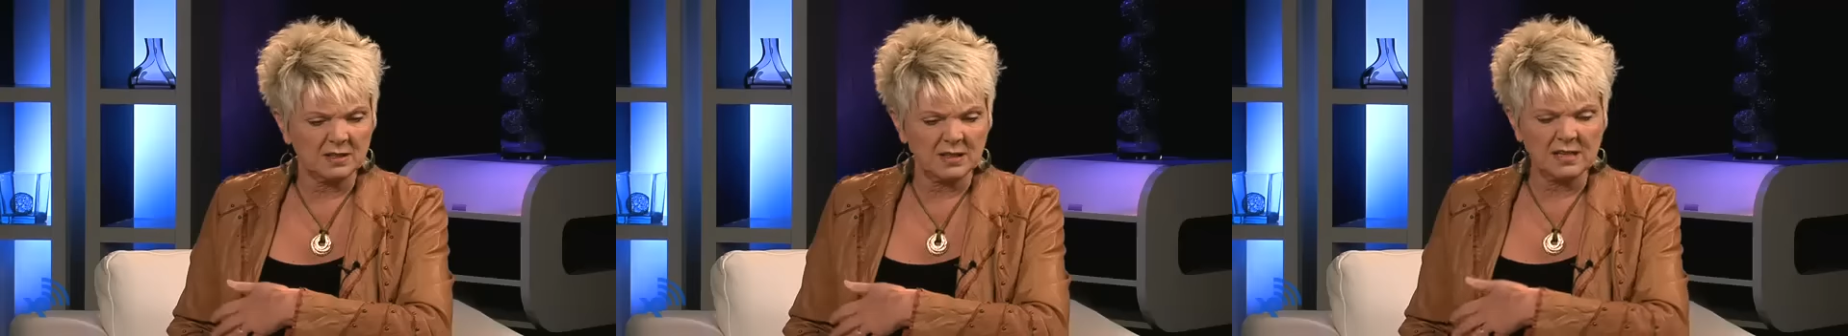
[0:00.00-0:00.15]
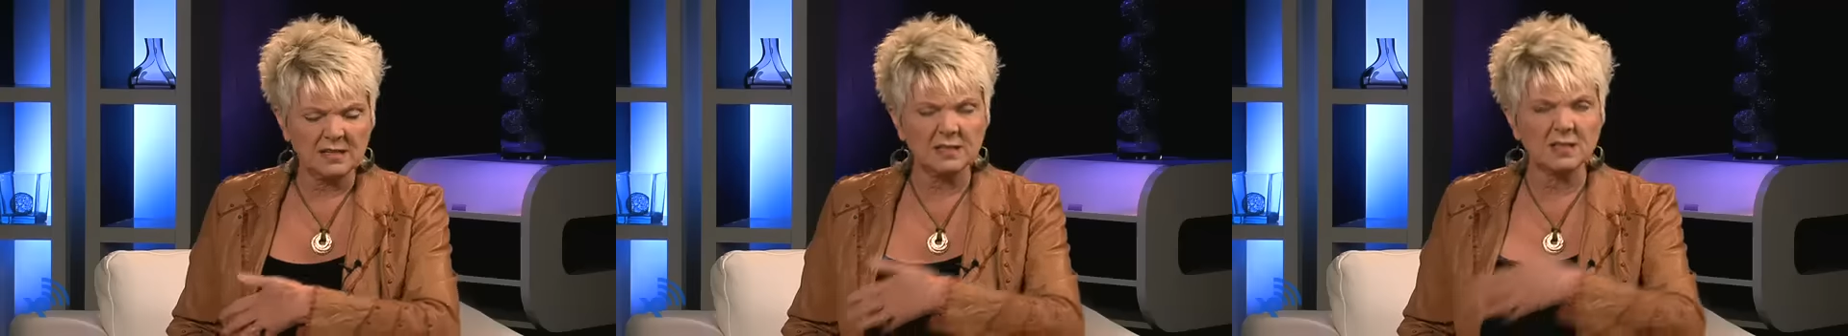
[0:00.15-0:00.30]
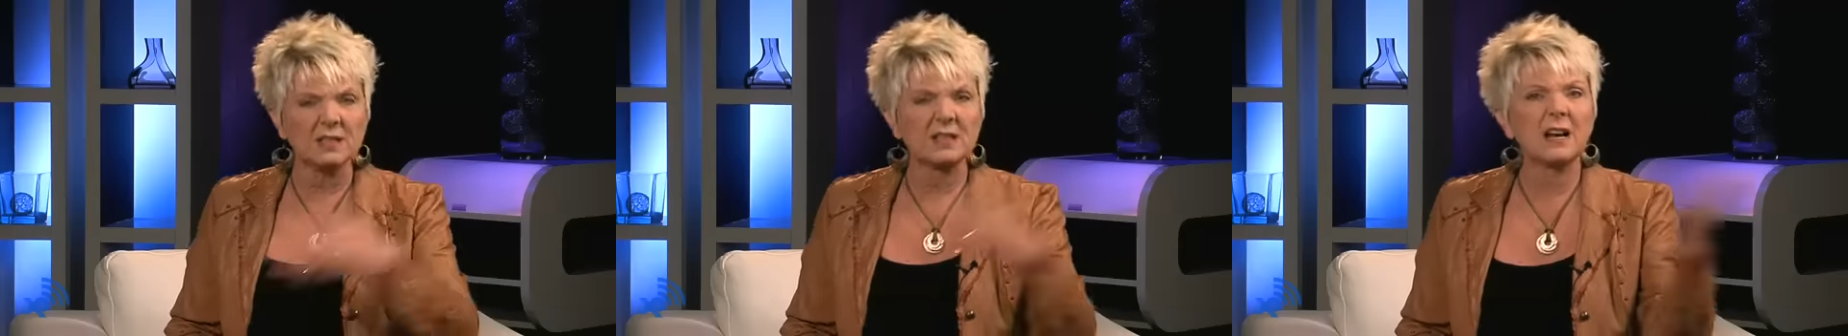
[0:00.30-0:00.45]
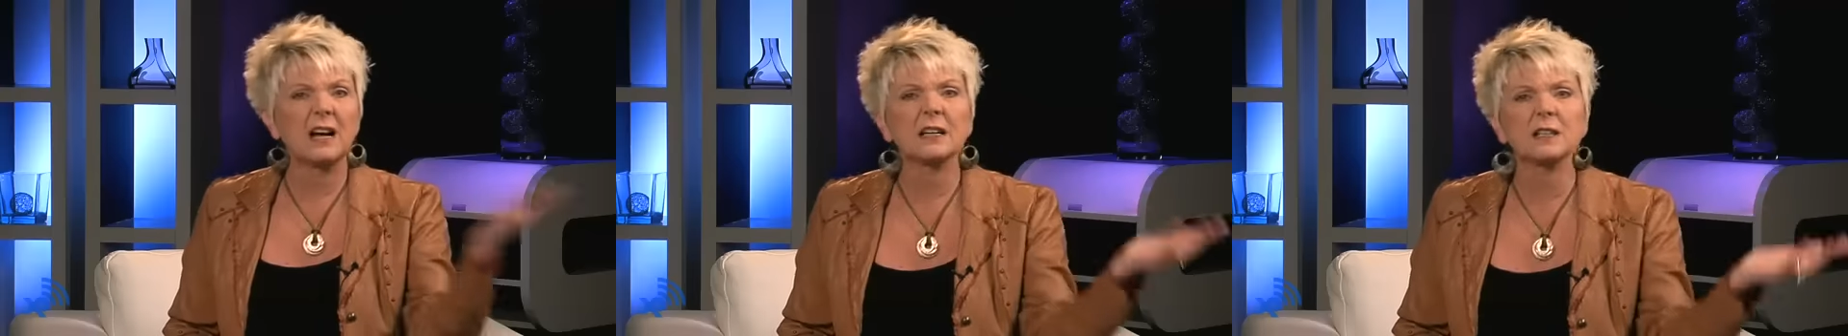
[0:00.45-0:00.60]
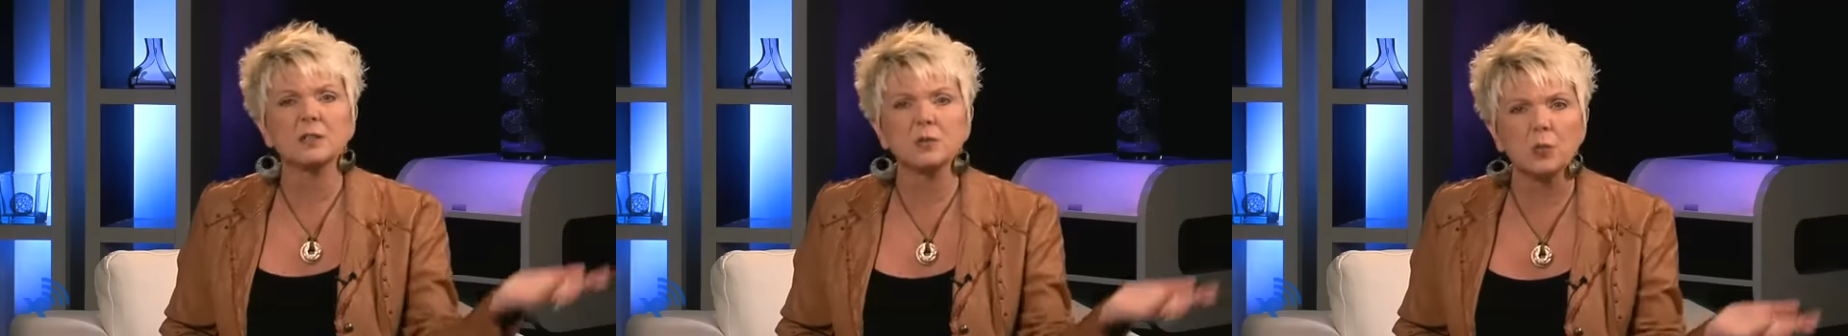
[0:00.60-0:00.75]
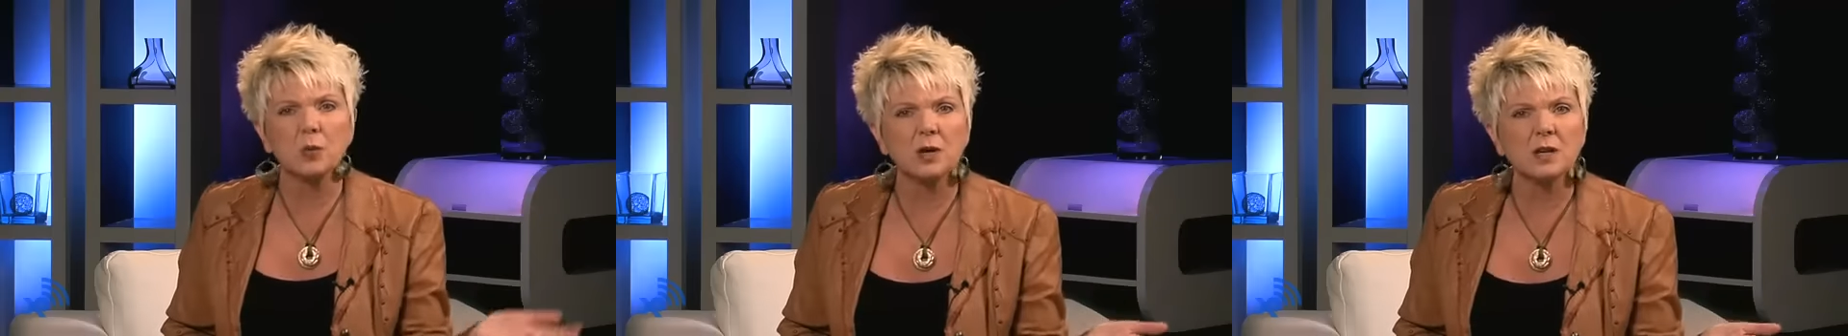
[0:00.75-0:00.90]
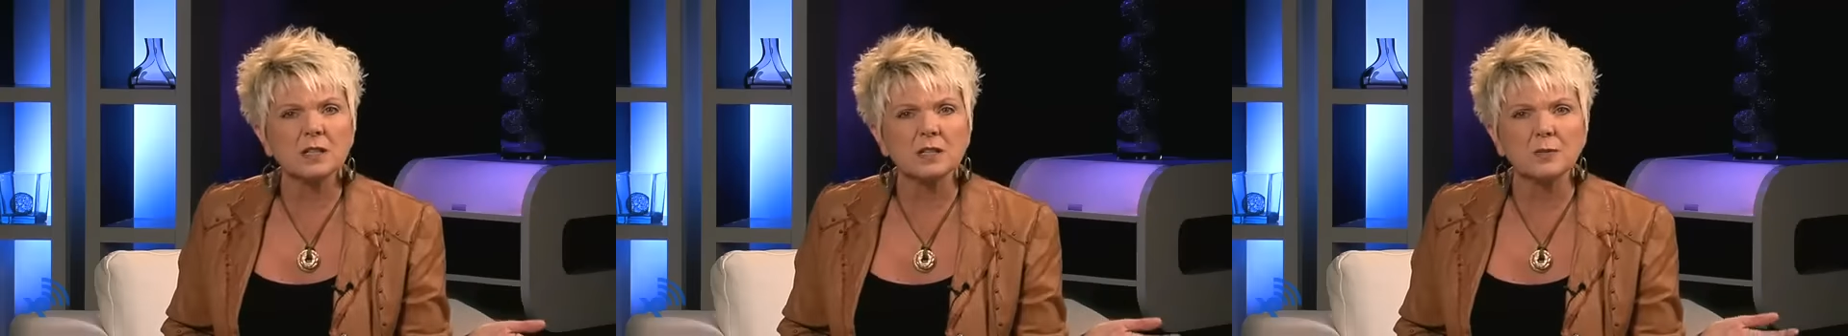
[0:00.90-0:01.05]
his guts
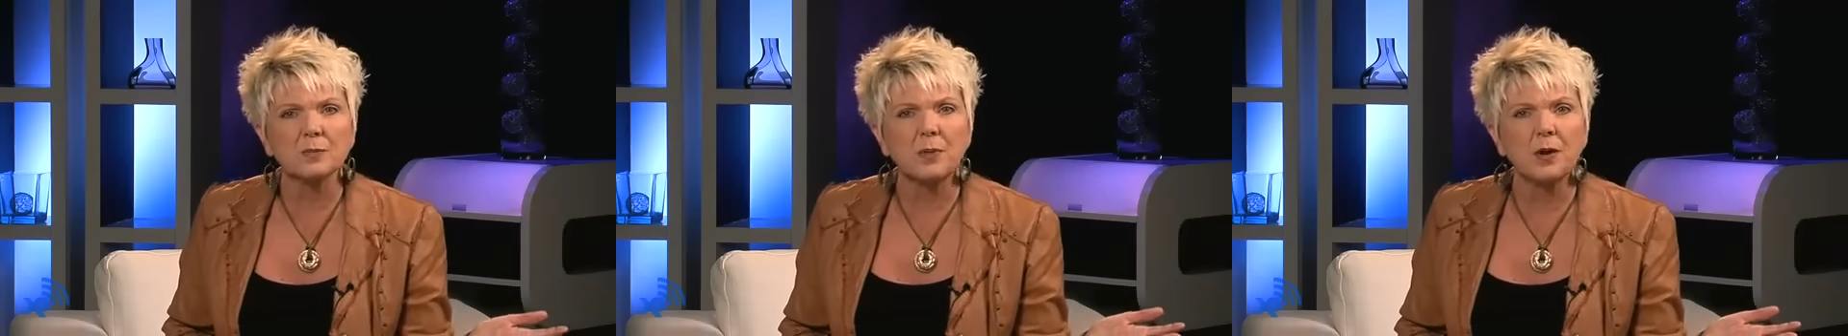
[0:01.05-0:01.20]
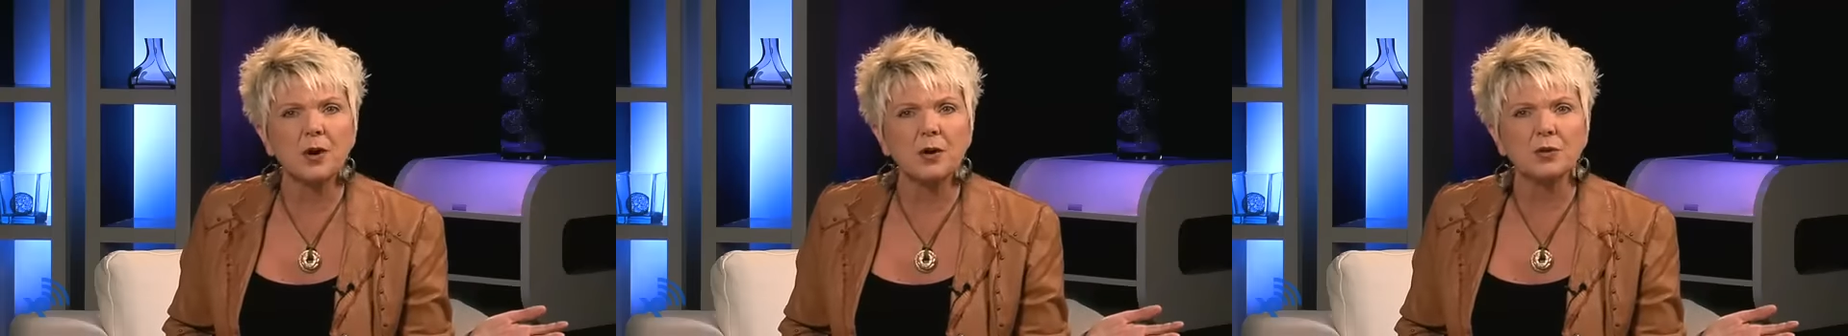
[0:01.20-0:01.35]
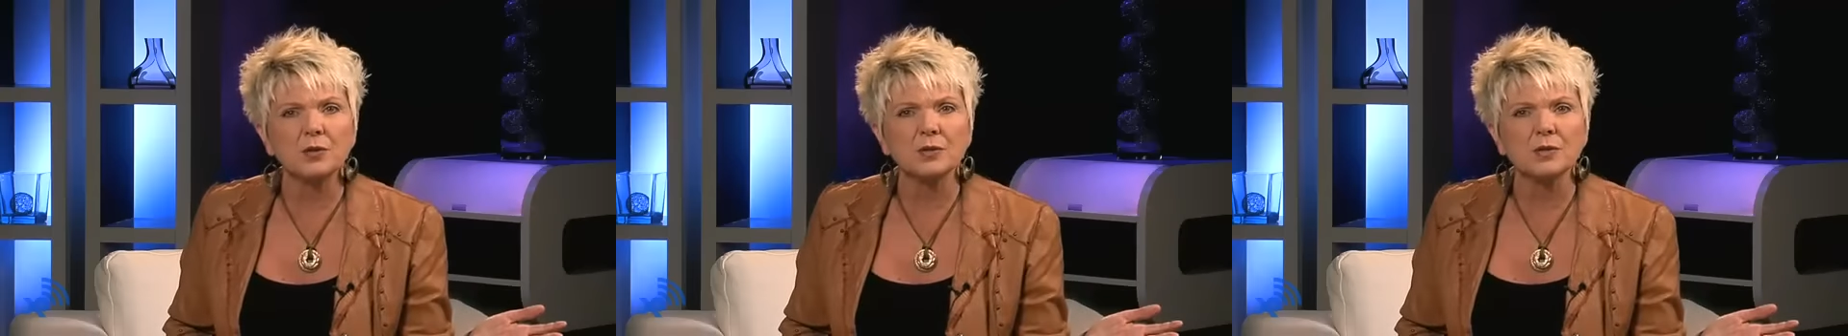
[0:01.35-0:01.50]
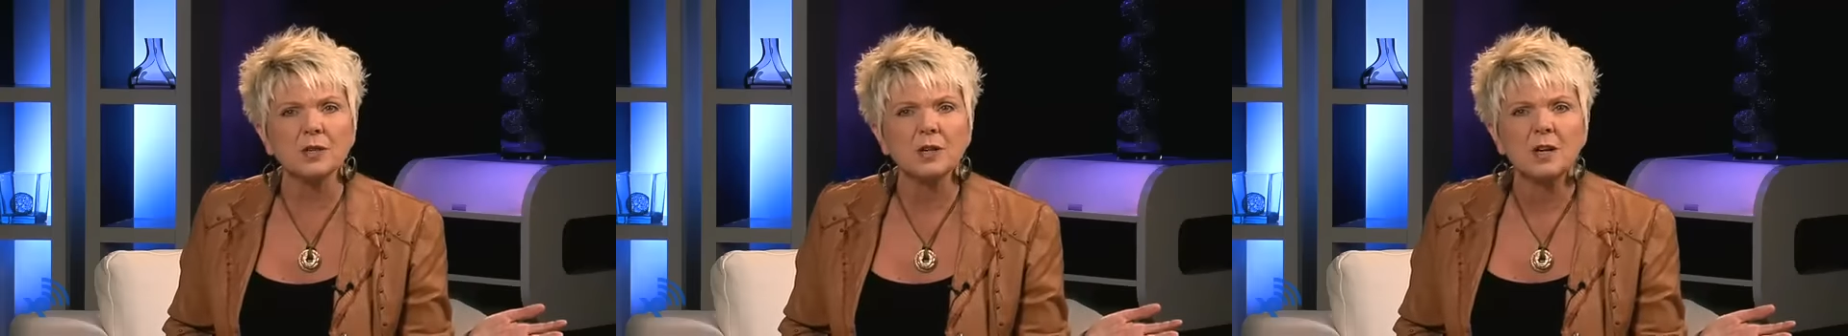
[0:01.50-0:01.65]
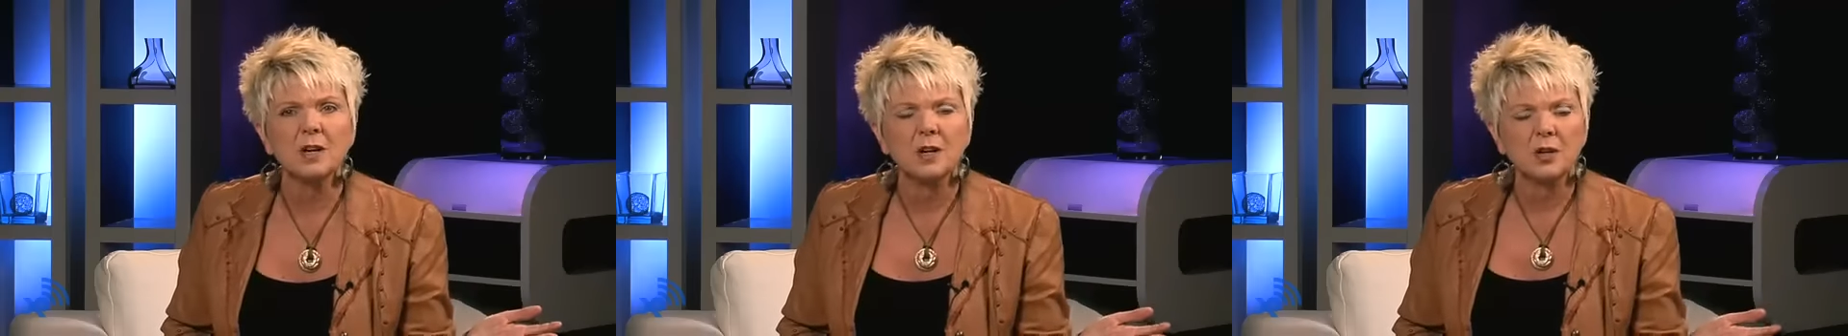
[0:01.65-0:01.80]
were exposed,